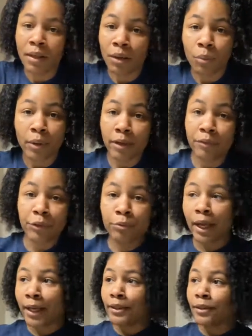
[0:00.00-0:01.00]
whatever you
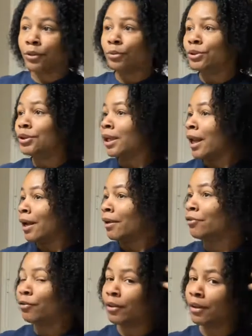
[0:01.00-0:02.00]
like to do with your
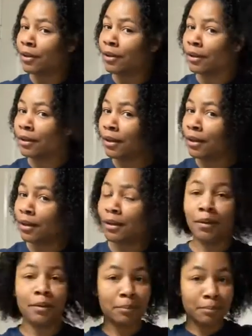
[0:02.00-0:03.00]
life.
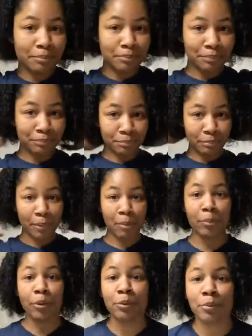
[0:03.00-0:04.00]
But
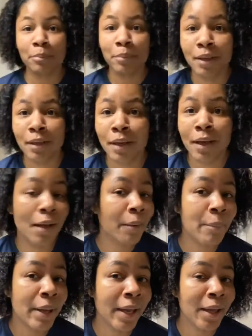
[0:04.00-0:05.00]
boom,
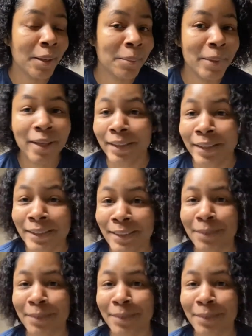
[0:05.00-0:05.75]
bam, this,